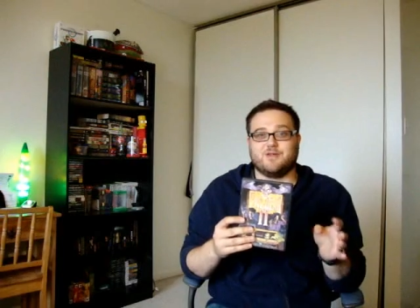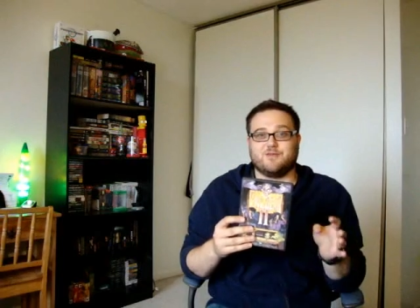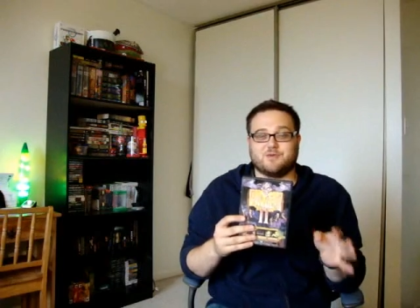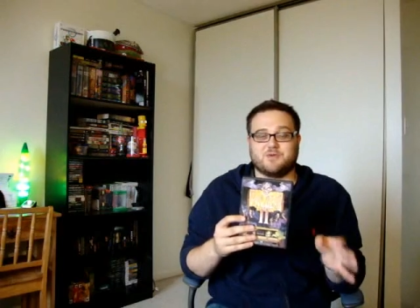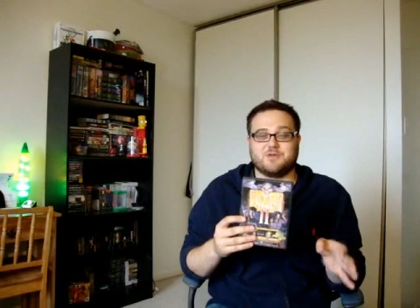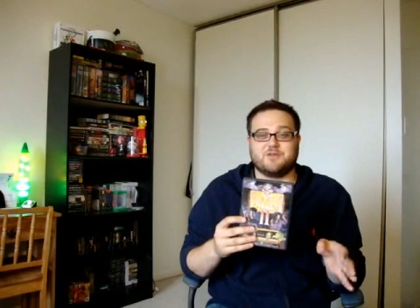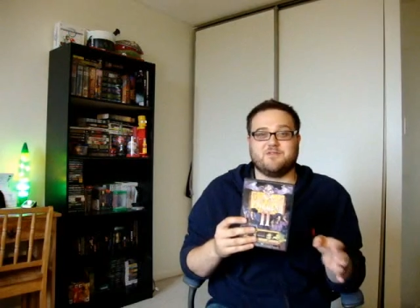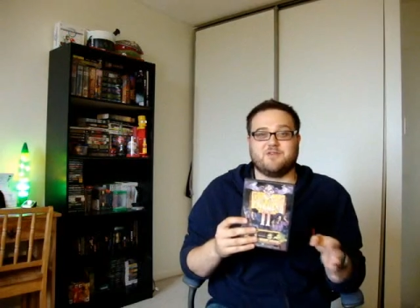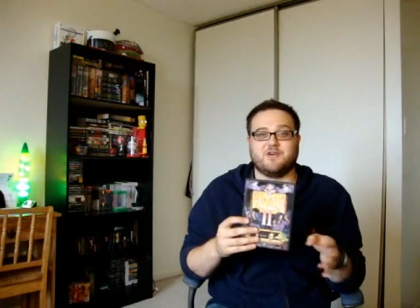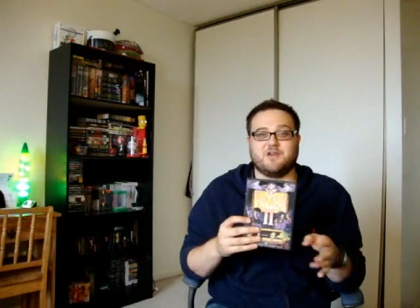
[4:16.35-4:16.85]
It's
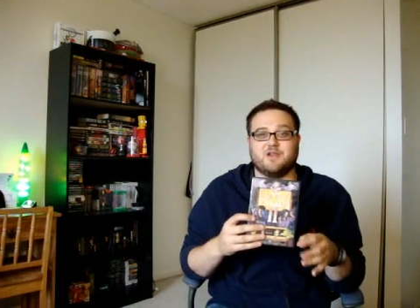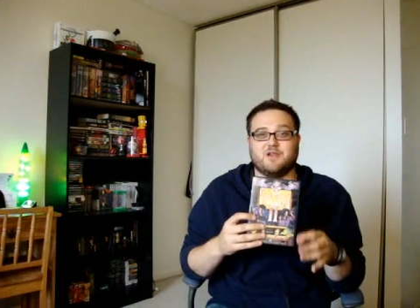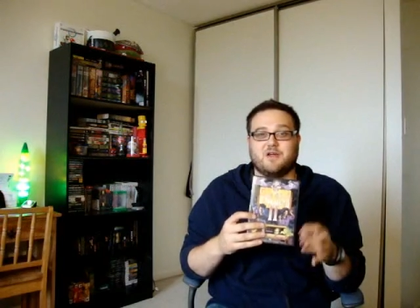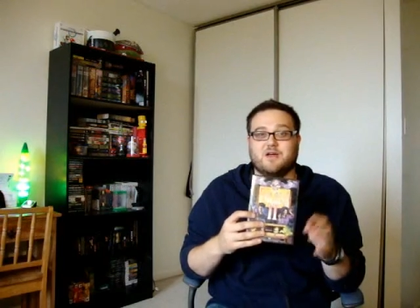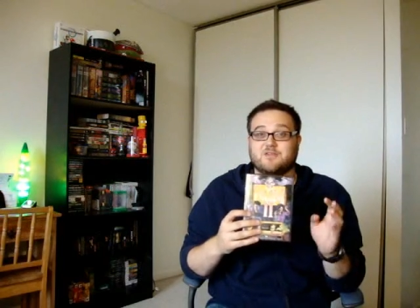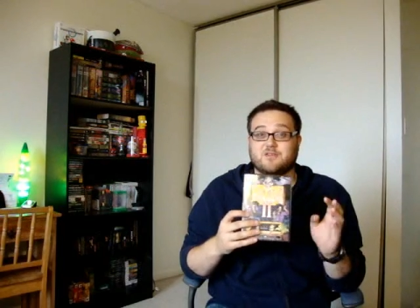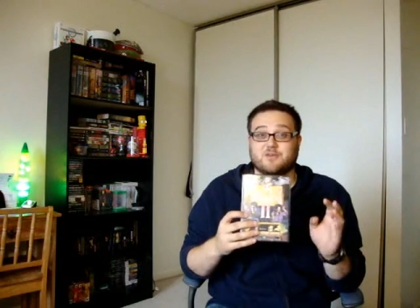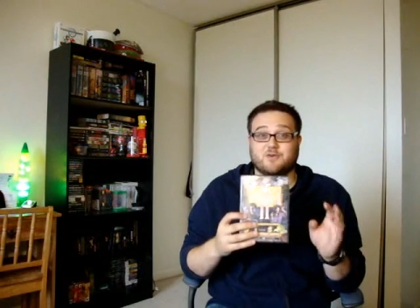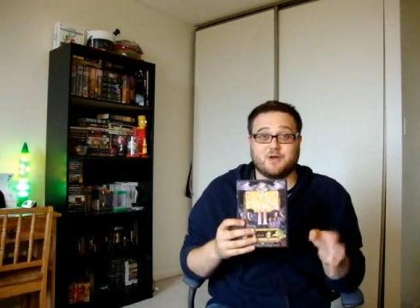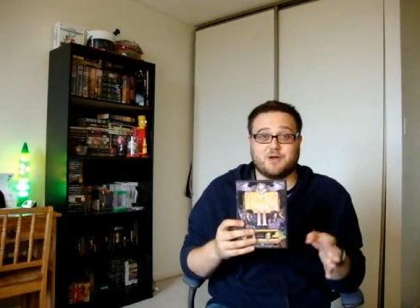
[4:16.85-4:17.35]
really funny.
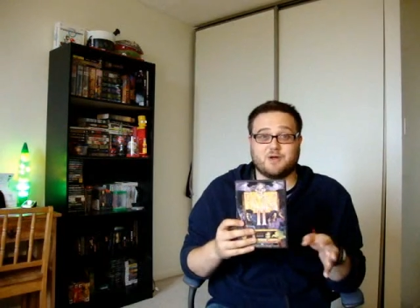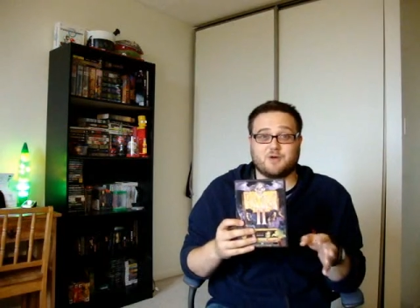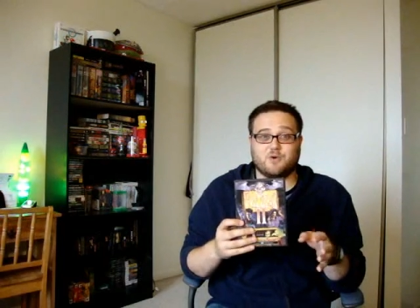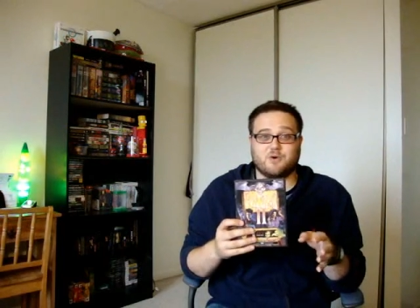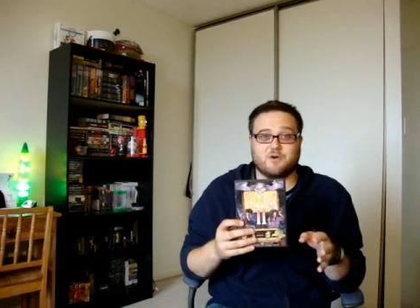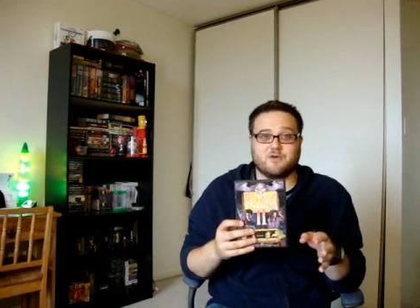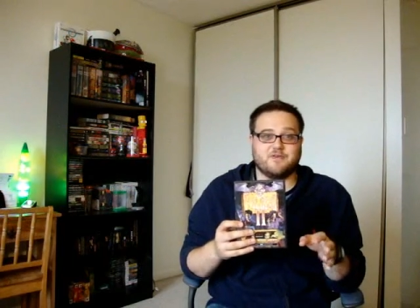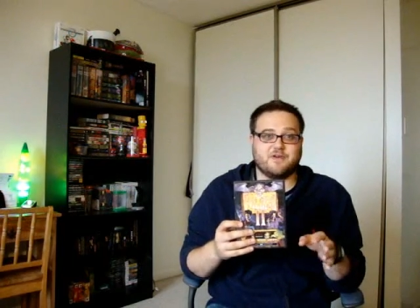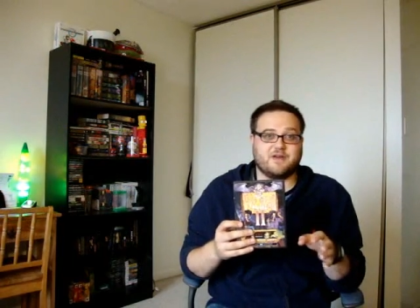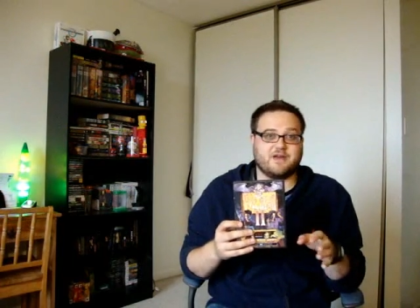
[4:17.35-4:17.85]
Lots of great
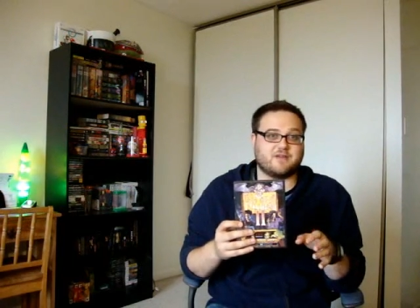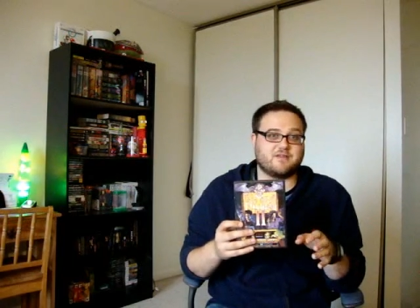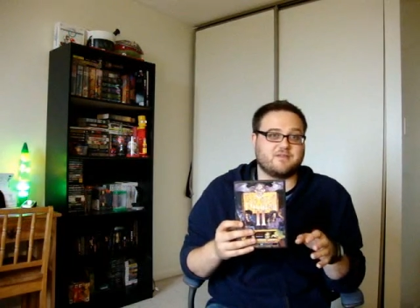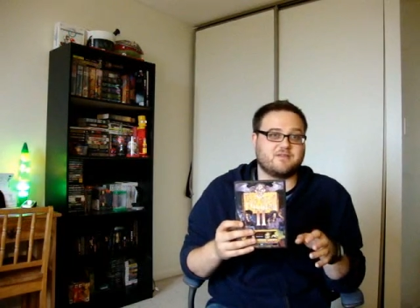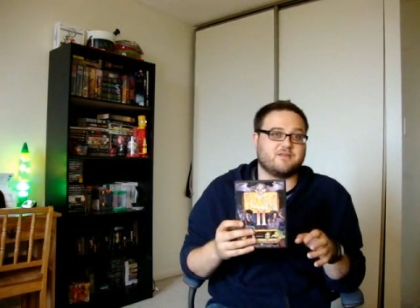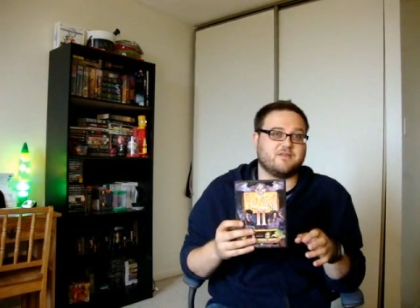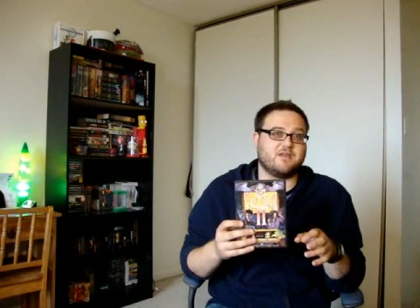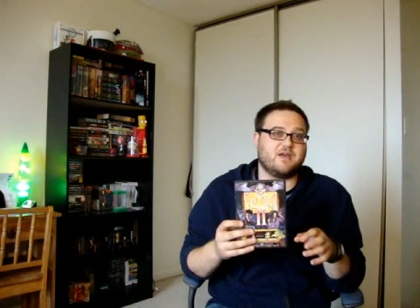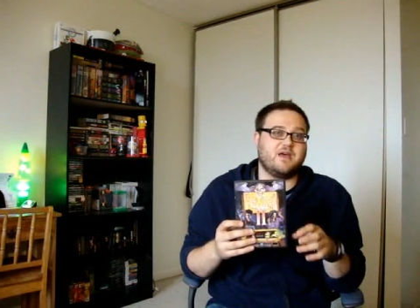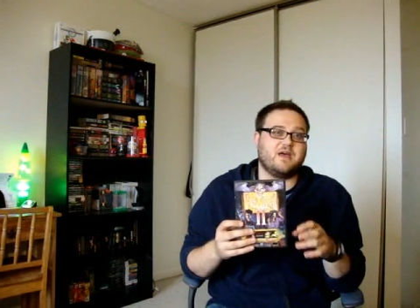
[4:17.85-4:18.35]
gore
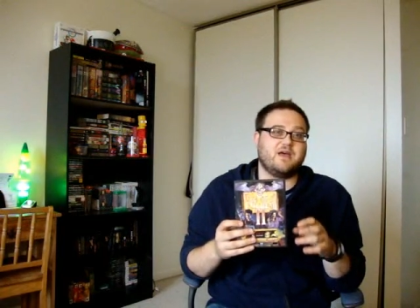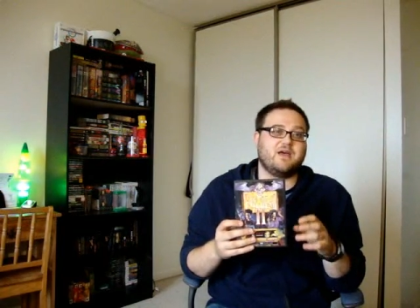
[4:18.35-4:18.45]
effects.